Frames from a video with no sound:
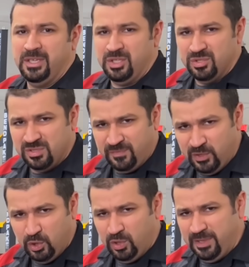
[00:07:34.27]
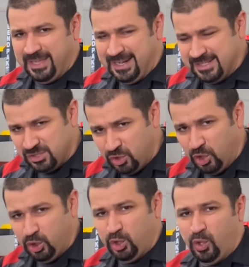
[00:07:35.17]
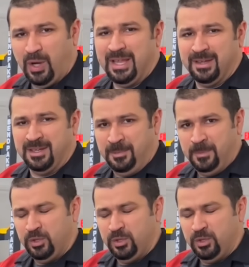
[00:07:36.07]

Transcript: Use fuel that is good quality.